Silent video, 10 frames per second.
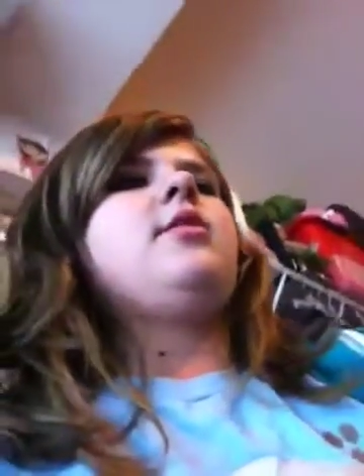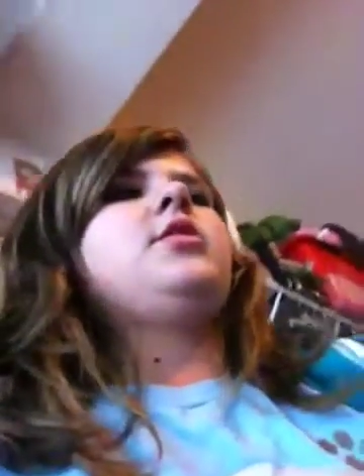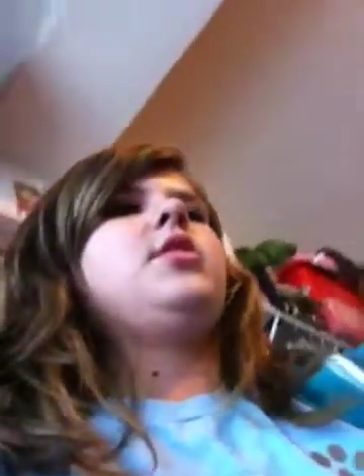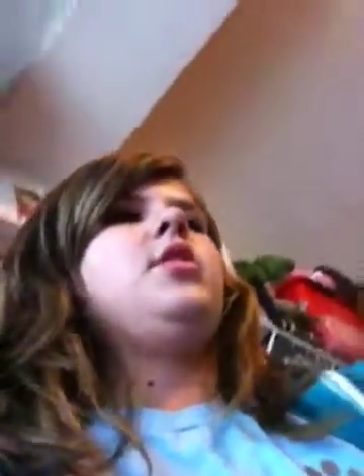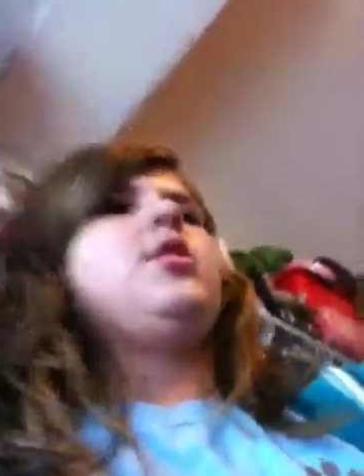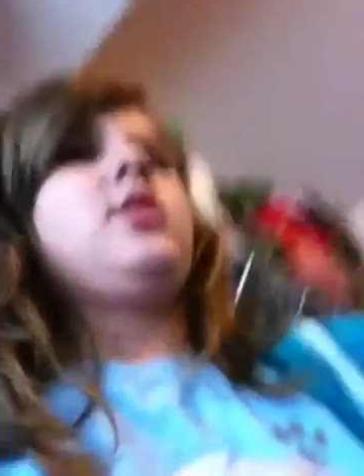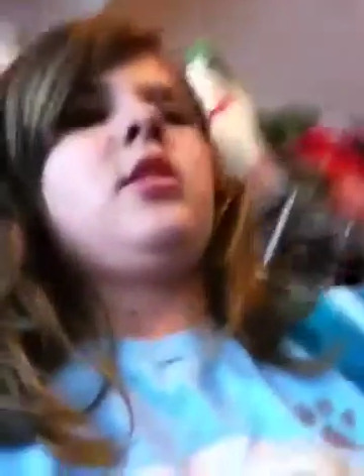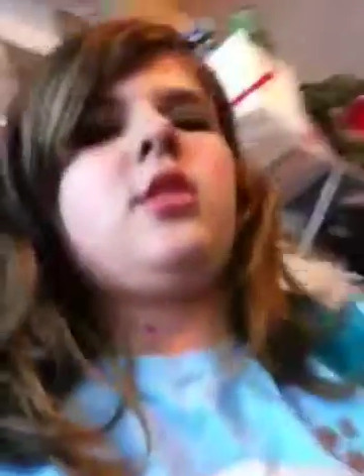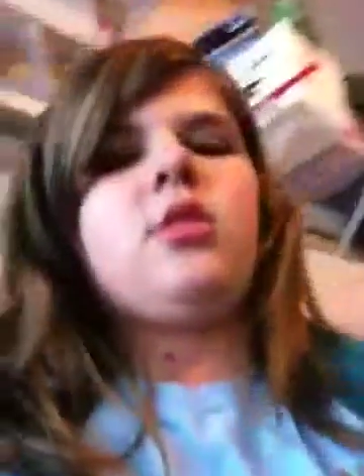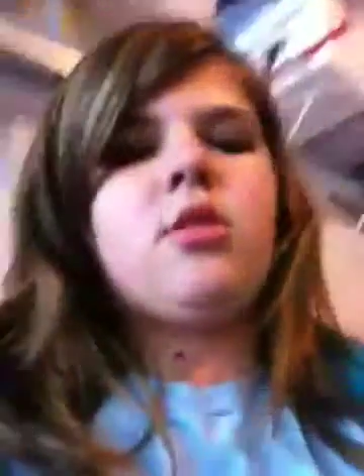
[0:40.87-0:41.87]

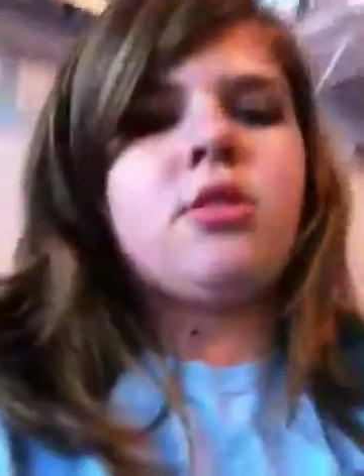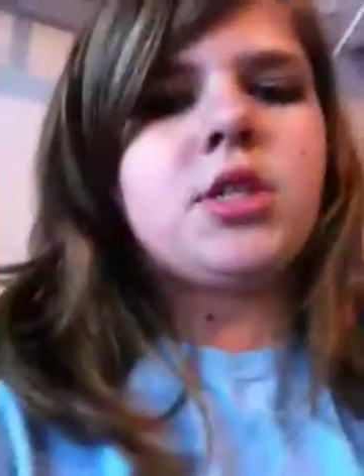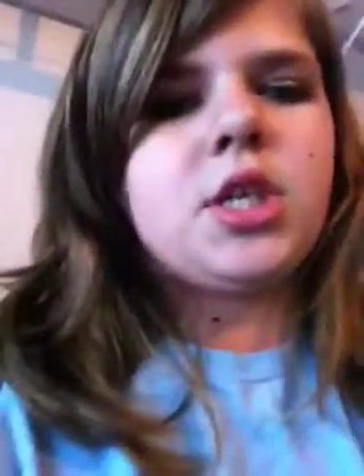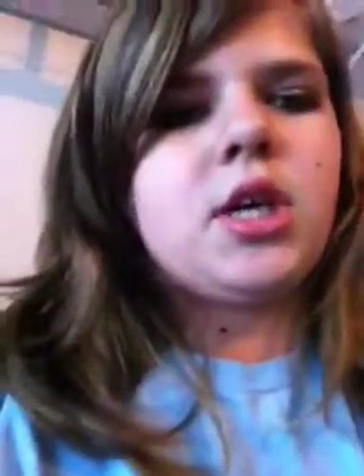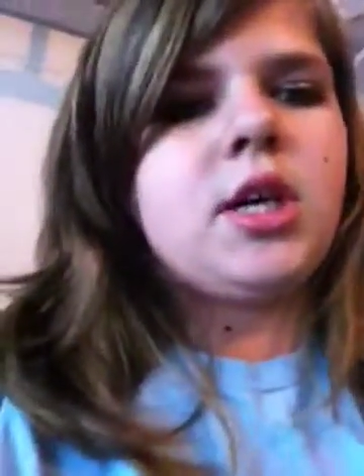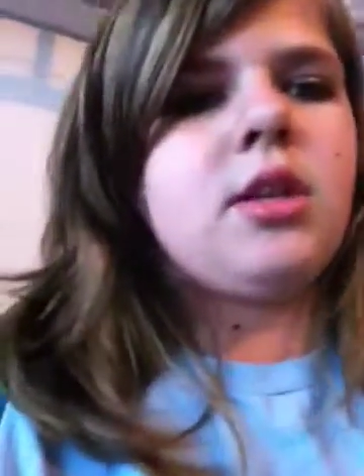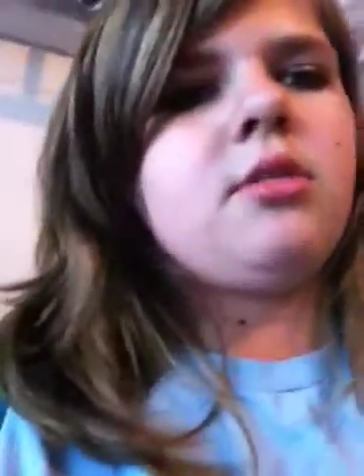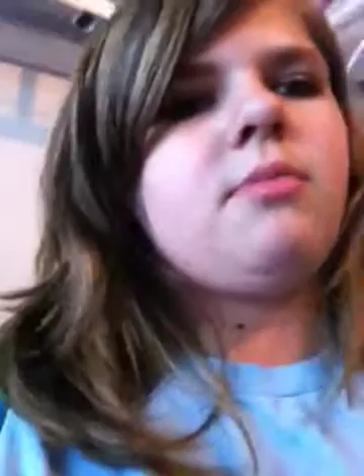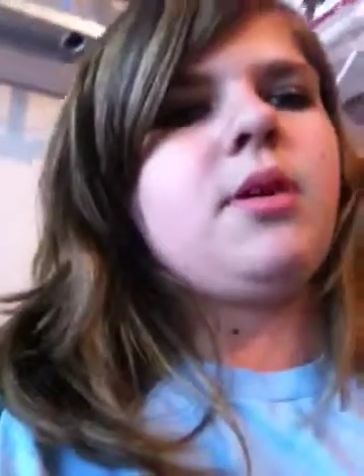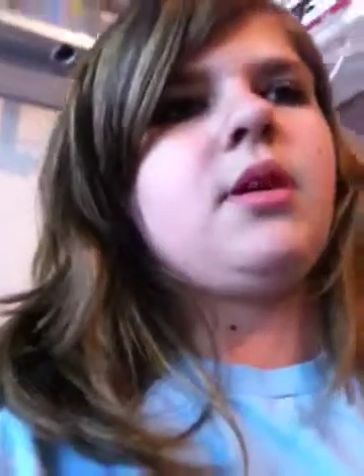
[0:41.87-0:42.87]
Sean, you don't know
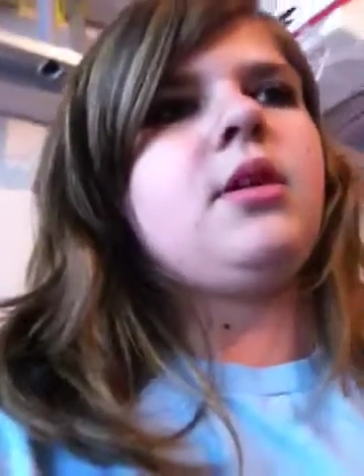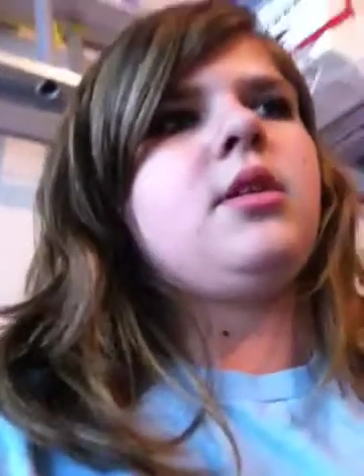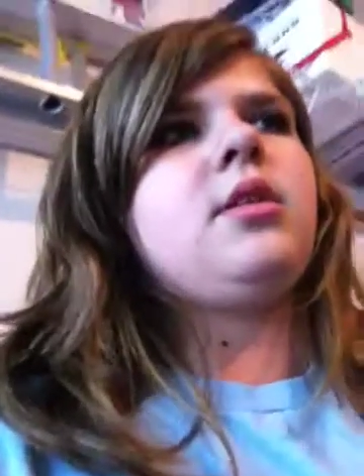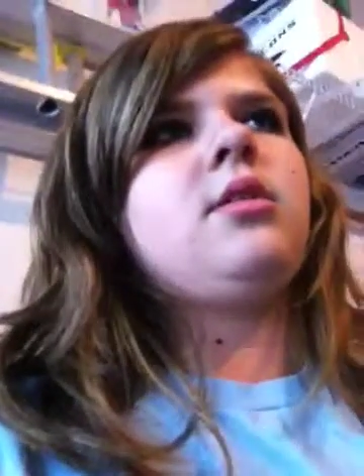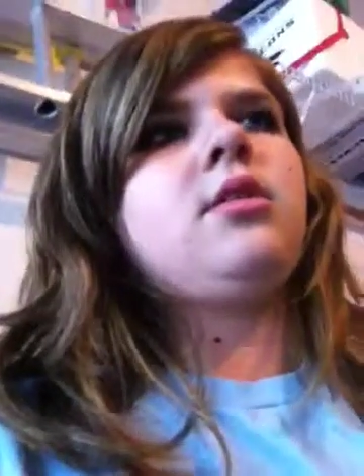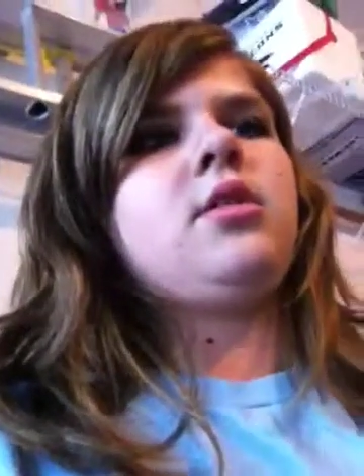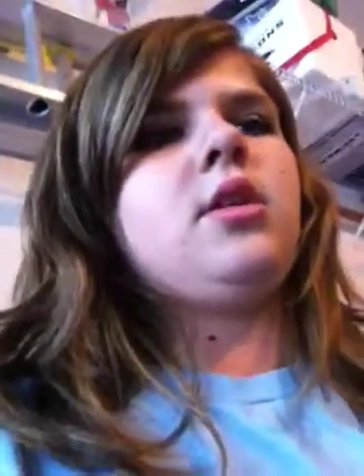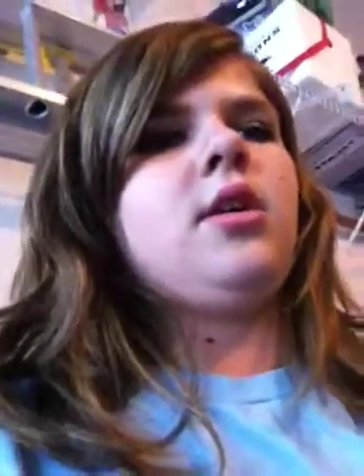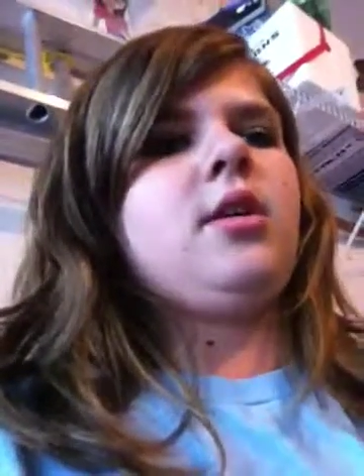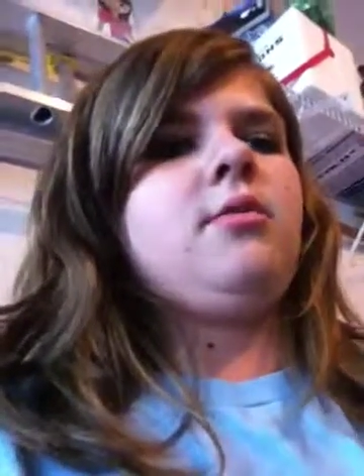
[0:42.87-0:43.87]
Sean, but
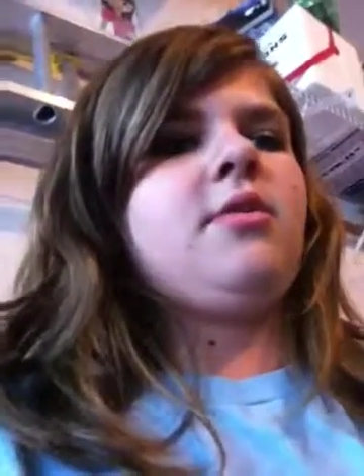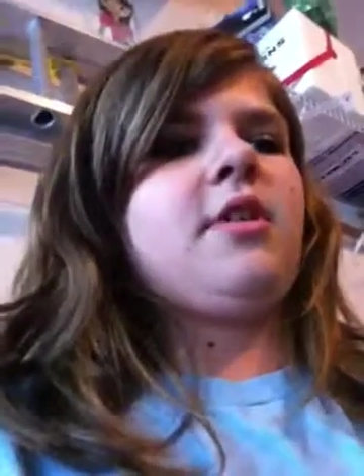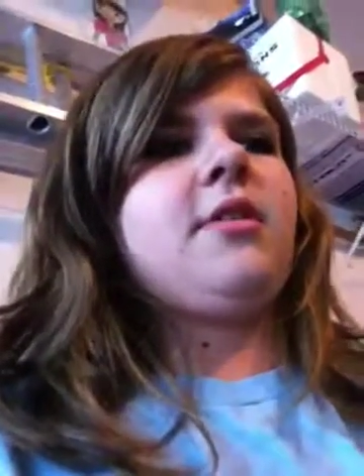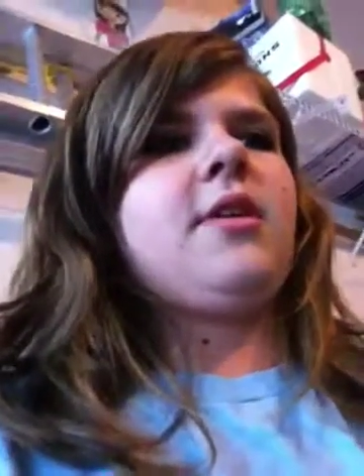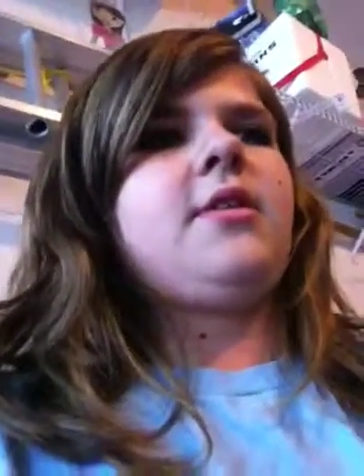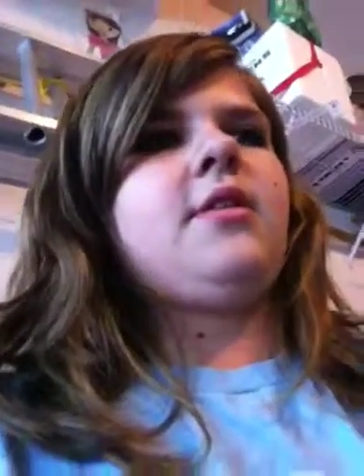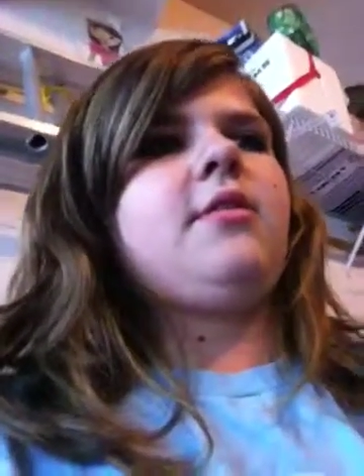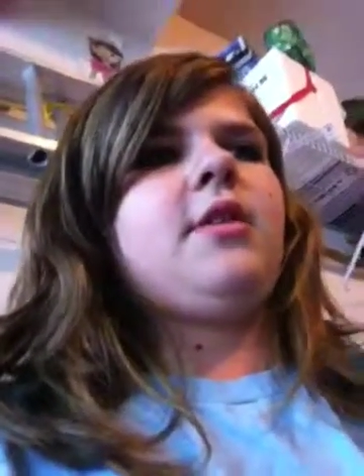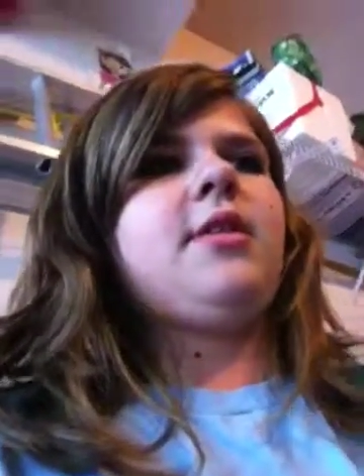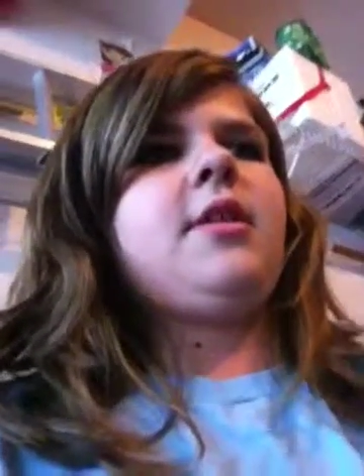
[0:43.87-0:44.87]
Sean was out there
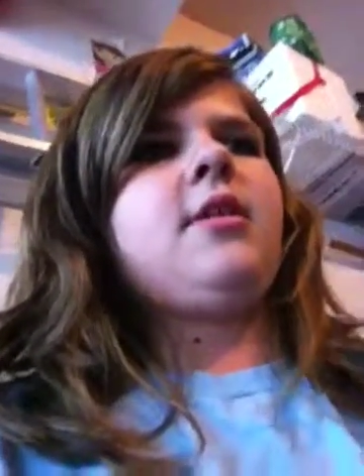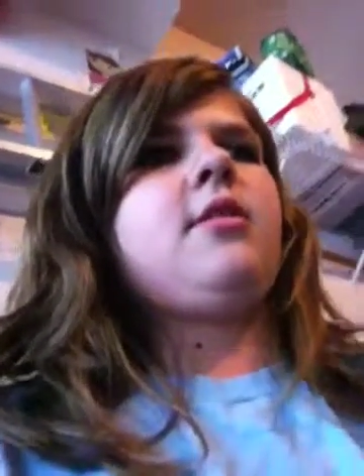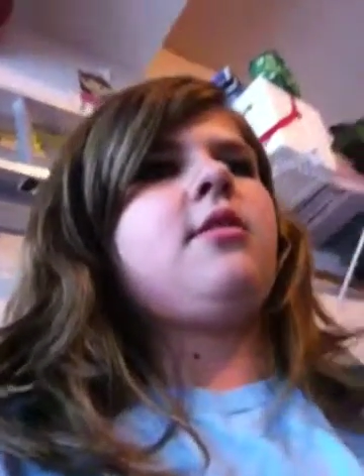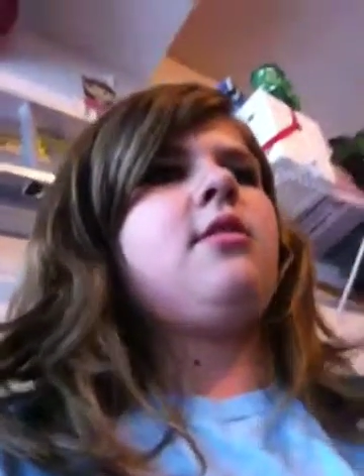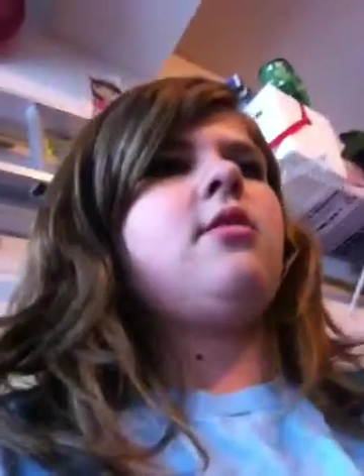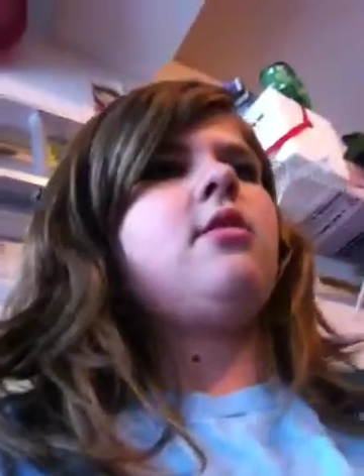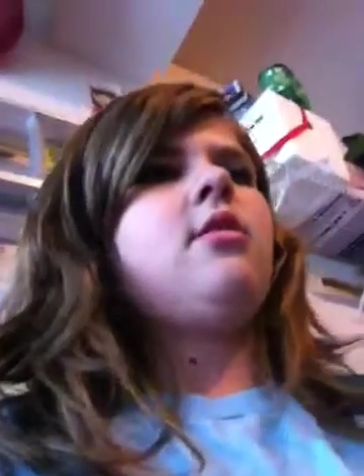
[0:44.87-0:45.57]
too, I think.